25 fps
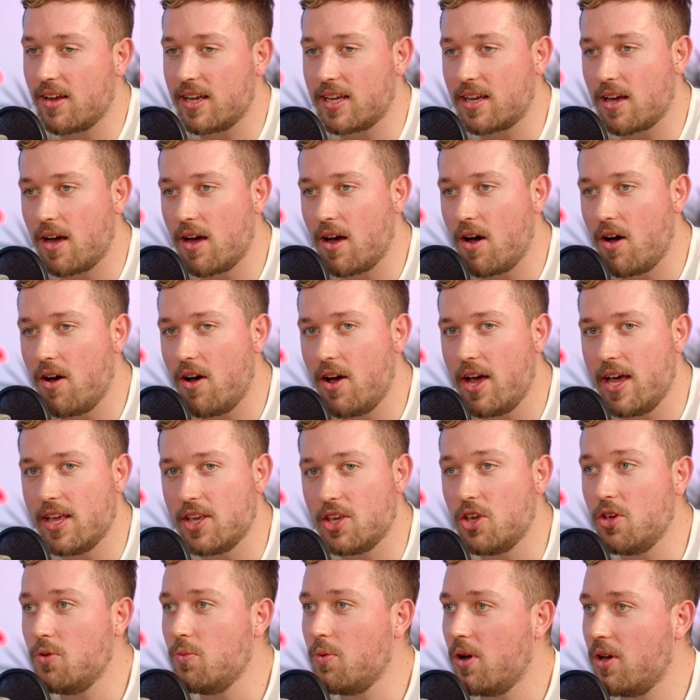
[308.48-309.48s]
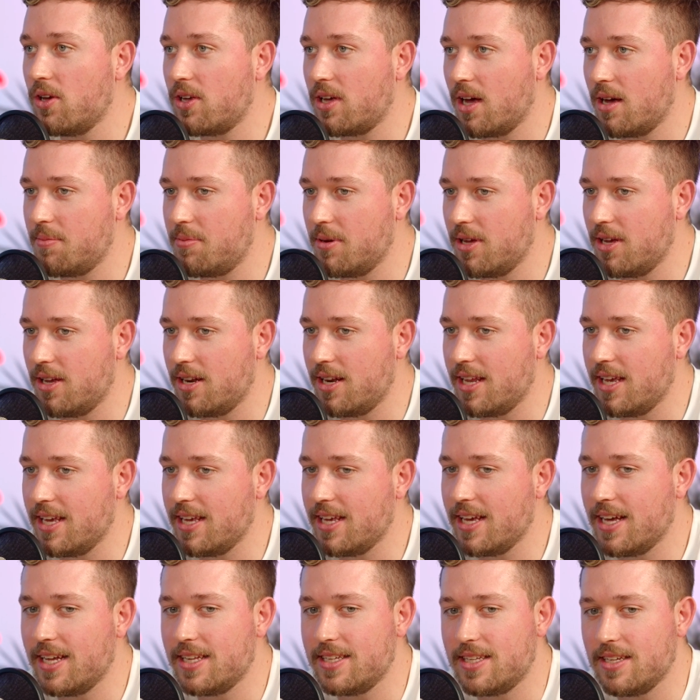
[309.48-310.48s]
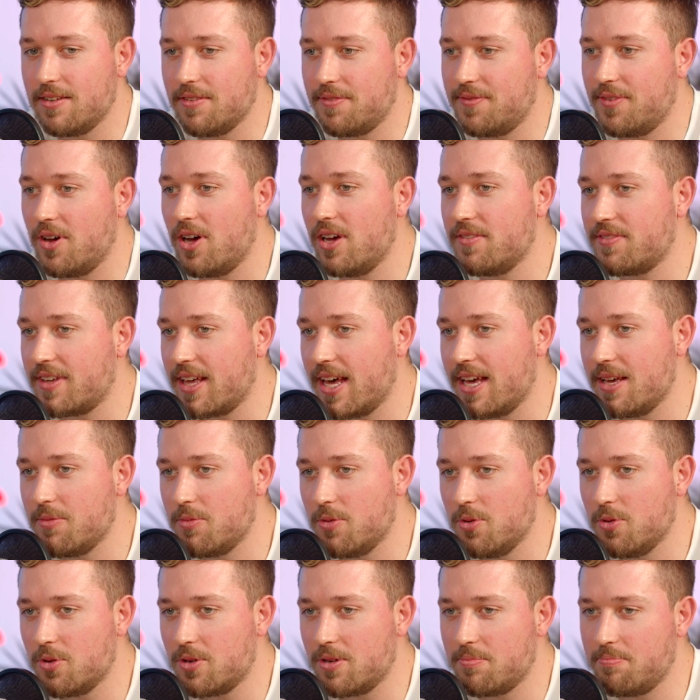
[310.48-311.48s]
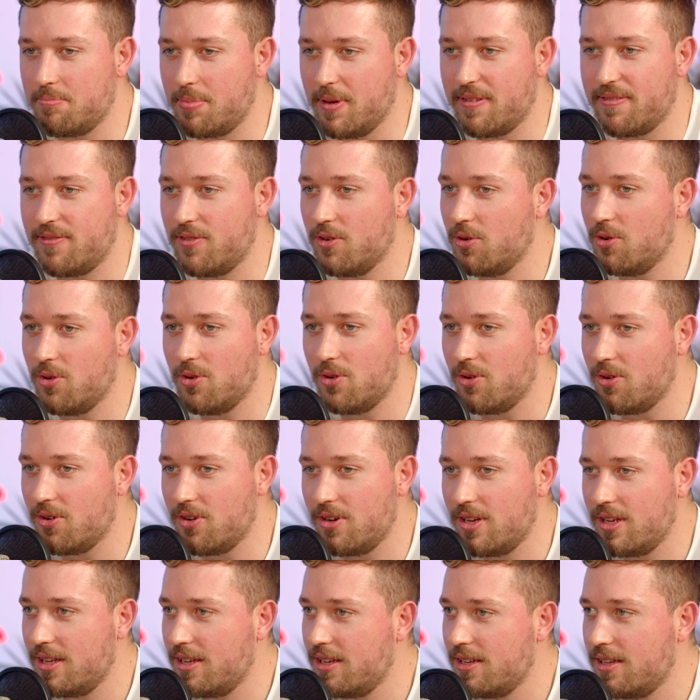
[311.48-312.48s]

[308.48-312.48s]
like, I, you woke up early and did a 5K walk before,